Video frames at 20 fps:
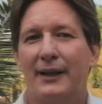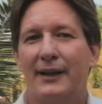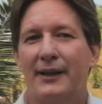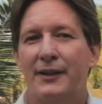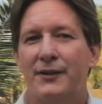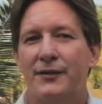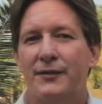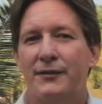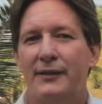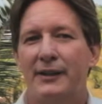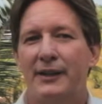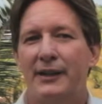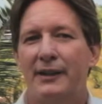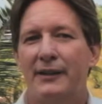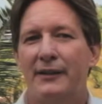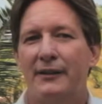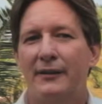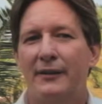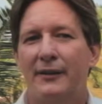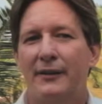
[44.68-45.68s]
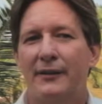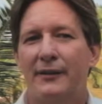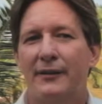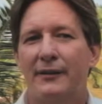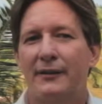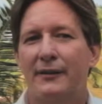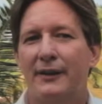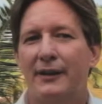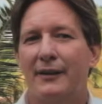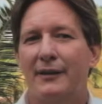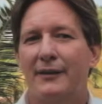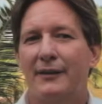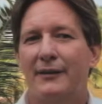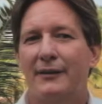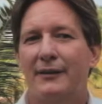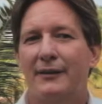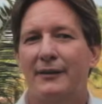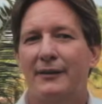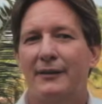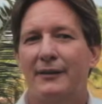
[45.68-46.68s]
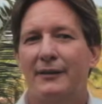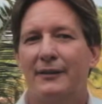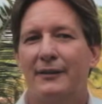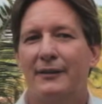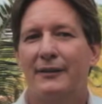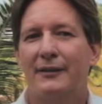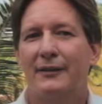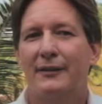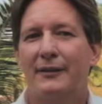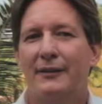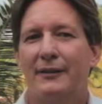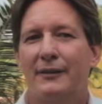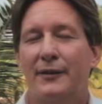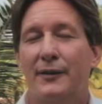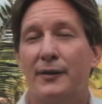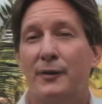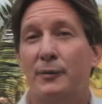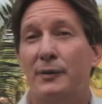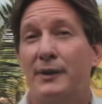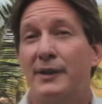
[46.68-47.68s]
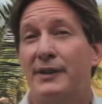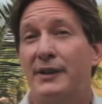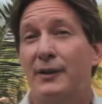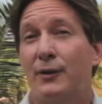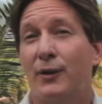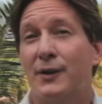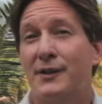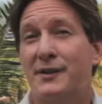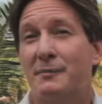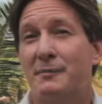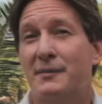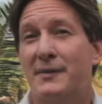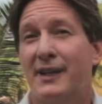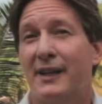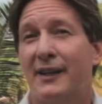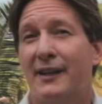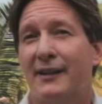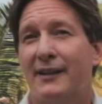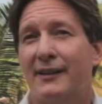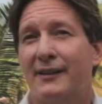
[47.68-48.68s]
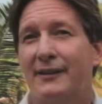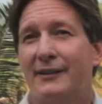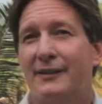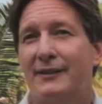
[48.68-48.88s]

a tree on a windy autumn day.